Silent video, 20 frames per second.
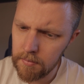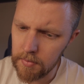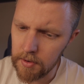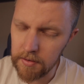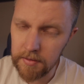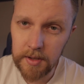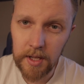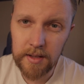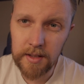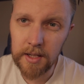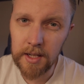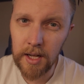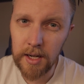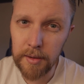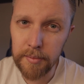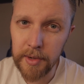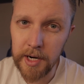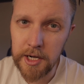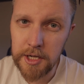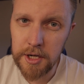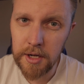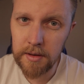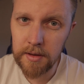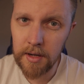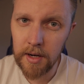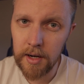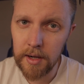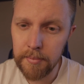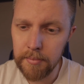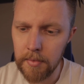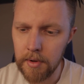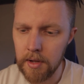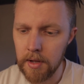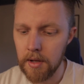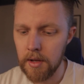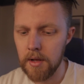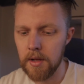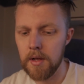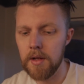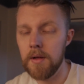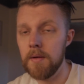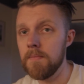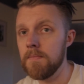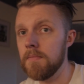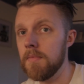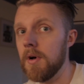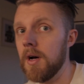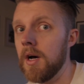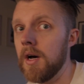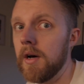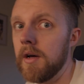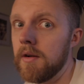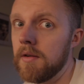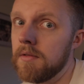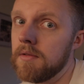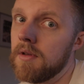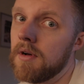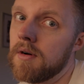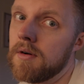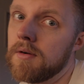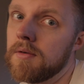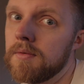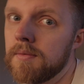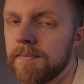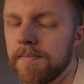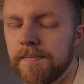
Is that the calibration time? I don't know.